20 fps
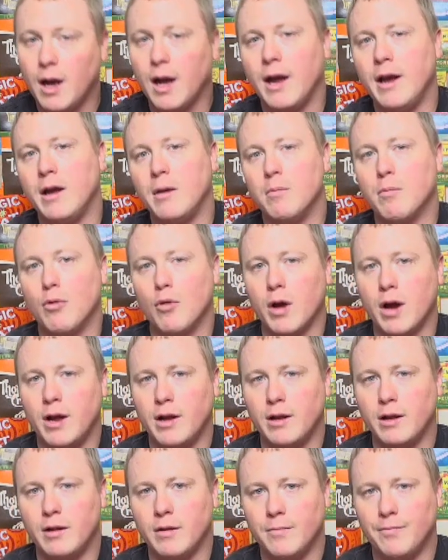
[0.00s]
I am
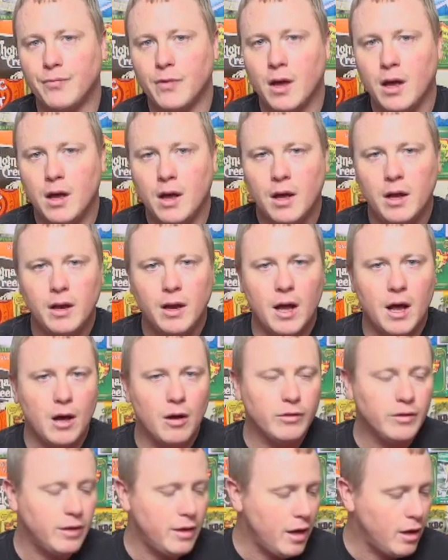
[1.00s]
Brandon.
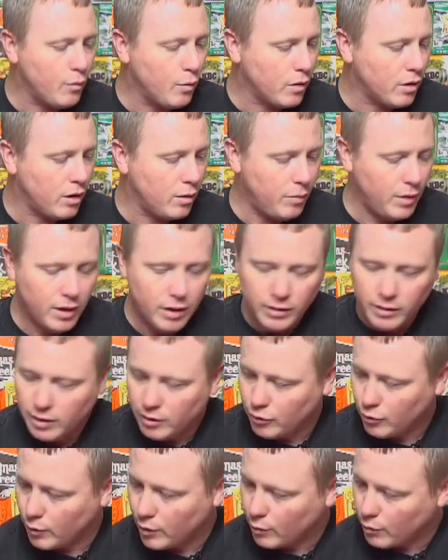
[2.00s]
Now, today we're going to be
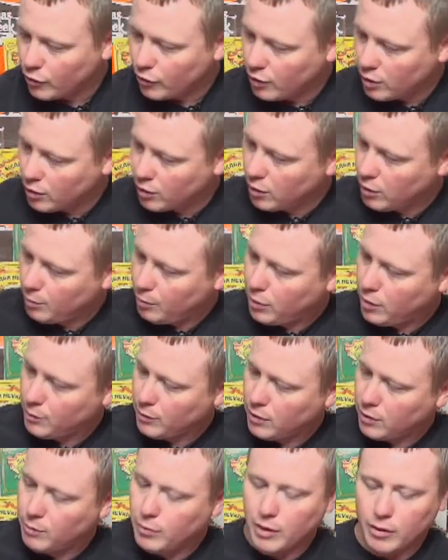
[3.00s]
continuing with our
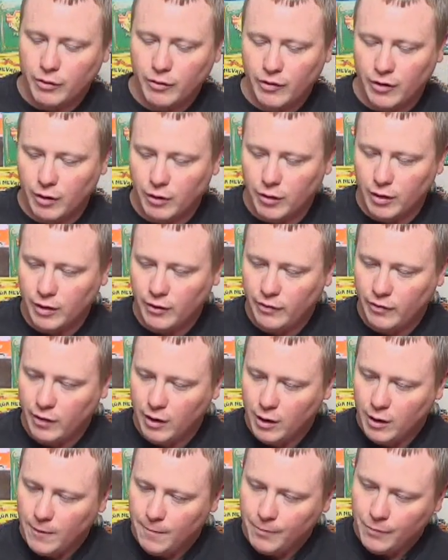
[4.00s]
pumpkin beer
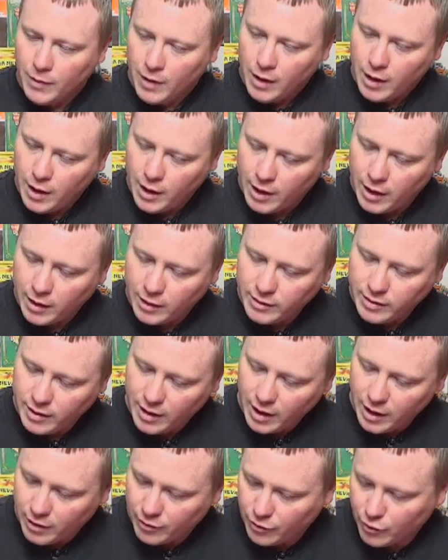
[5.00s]
series, and
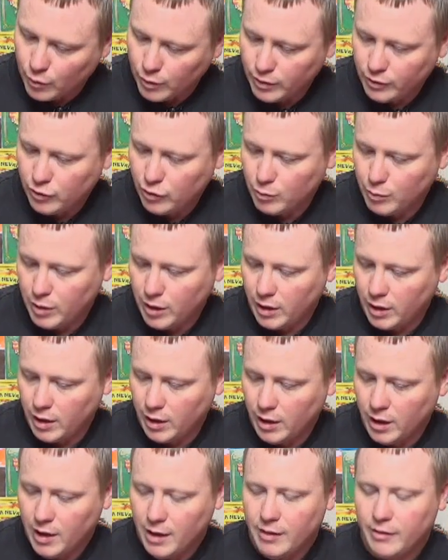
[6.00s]
today is going to
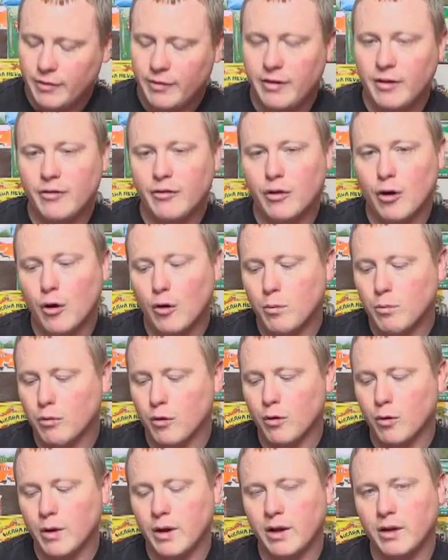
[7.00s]
be Cisco
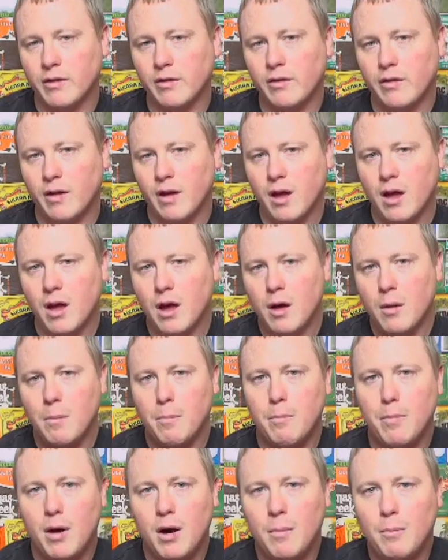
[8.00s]
Brewing's
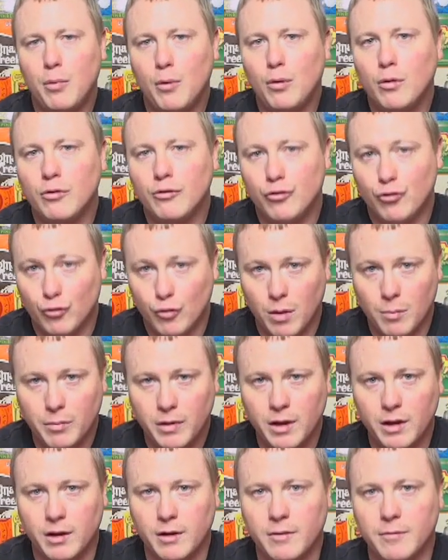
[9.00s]
Pumple
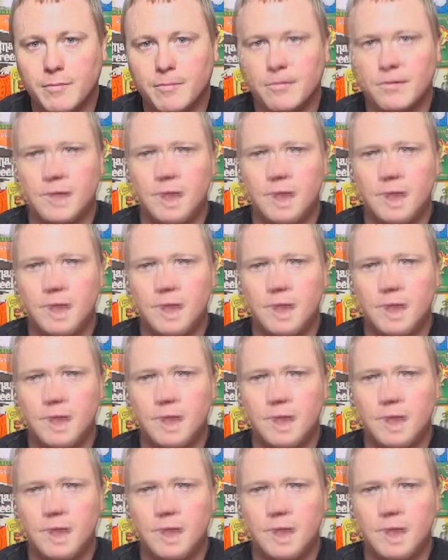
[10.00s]
Drumkin.